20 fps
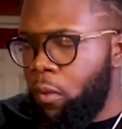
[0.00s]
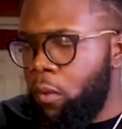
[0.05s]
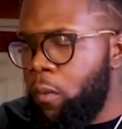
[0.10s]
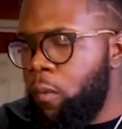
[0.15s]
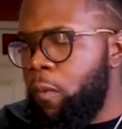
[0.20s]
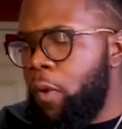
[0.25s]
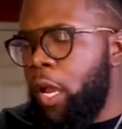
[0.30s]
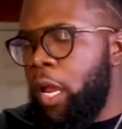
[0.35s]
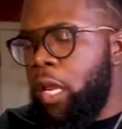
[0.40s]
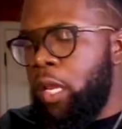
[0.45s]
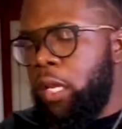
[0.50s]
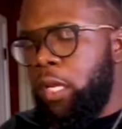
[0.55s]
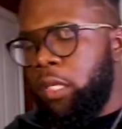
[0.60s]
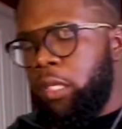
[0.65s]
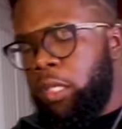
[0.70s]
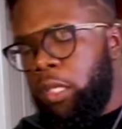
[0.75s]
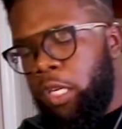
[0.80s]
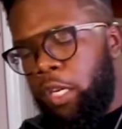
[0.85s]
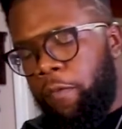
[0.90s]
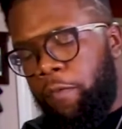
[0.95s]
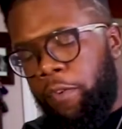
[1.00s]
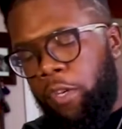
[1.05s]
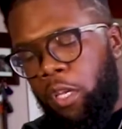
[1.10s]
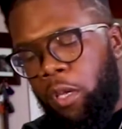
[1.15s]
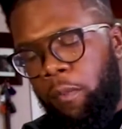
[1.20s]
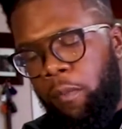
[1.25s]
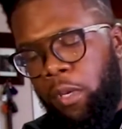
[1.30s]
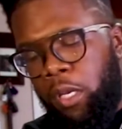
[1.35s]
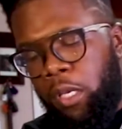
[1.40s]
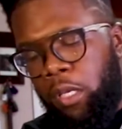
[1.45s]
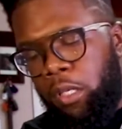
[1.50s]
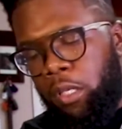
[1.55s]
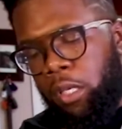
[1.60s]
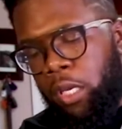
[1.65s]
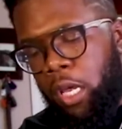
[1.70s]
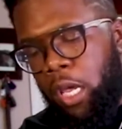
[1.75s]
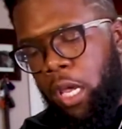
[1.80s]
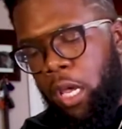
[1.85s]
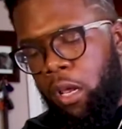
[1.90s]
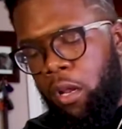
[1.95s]
All right, let's lift up this
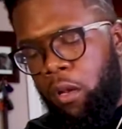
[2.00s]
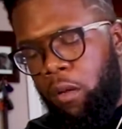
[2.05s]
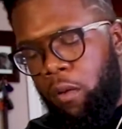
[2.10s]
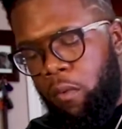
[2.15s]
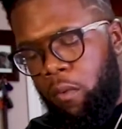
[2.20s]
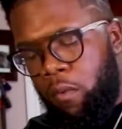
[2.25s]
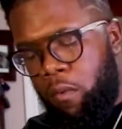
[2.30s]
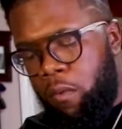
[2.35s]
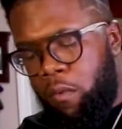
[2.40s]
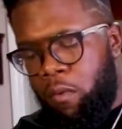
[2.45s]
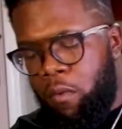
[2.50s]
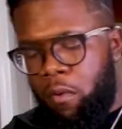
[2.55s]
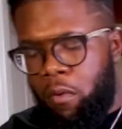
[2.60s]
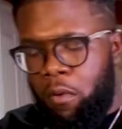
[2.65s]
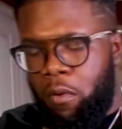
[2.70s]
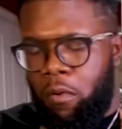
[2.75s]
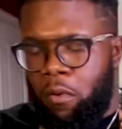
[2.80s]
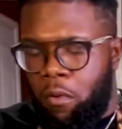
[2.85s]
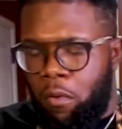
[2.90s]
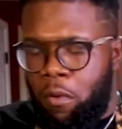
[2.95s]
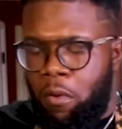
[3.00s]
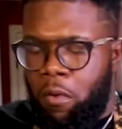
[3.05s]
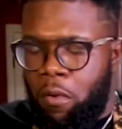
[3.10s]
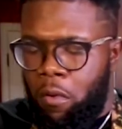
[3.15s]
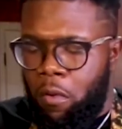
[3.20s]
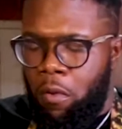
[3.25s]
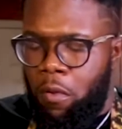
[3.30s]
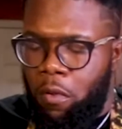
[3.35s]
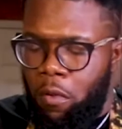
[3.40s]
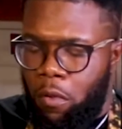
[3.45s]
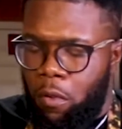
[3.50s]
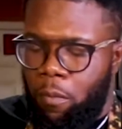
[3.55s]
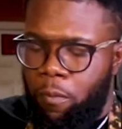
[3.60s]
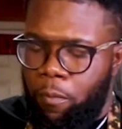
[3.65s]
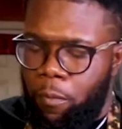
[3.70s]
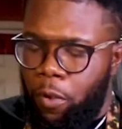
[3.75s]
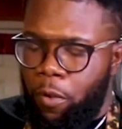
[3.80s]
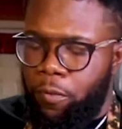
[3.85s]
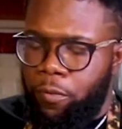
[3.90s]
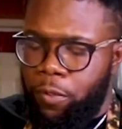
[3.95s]
handle.
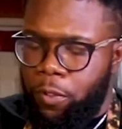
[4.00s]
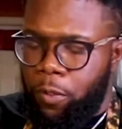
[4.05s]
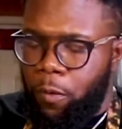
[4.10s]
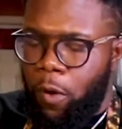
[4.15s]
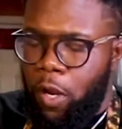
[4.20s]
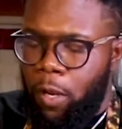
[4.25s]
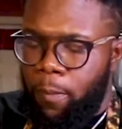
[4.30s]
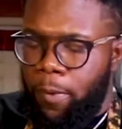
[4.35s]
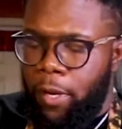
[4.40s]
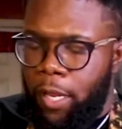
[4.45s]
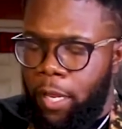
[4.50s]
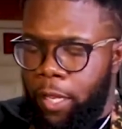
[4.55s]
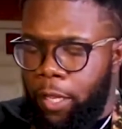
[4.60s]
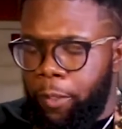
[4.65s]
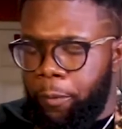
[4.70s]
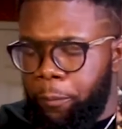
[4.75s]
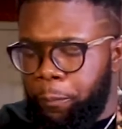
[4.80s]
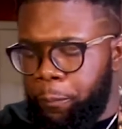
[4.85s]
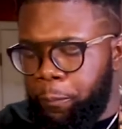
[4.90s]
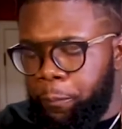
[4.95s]
Gonna scrape down.